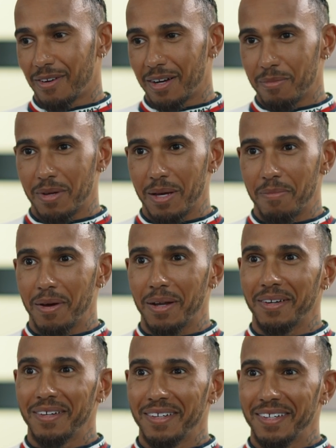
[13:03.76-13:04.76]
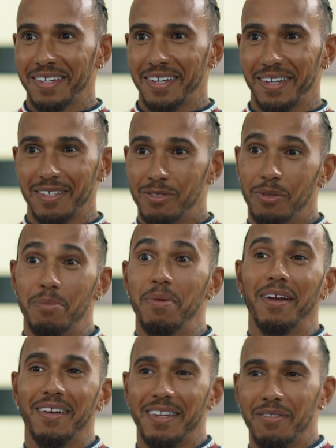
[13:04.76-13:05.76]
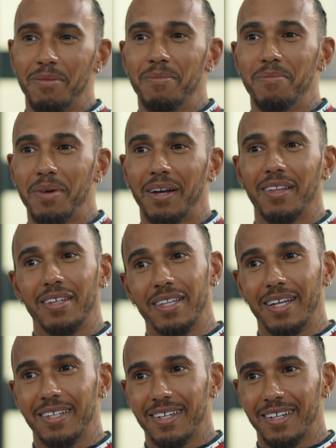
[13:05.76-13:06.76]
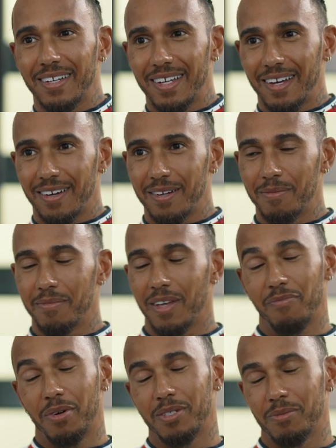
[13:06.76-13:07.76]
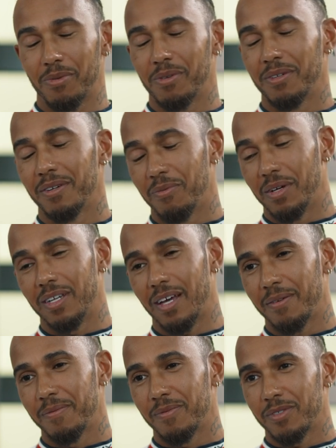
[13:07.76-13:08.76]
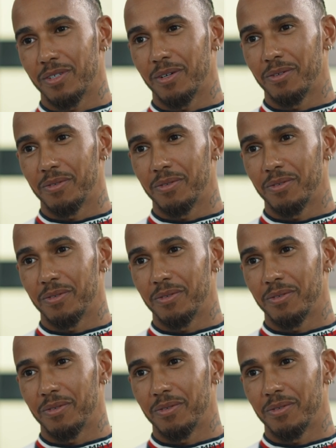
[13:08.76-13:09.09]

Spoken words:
try to be a better, do it better, even better than they did it, if possible, one day. So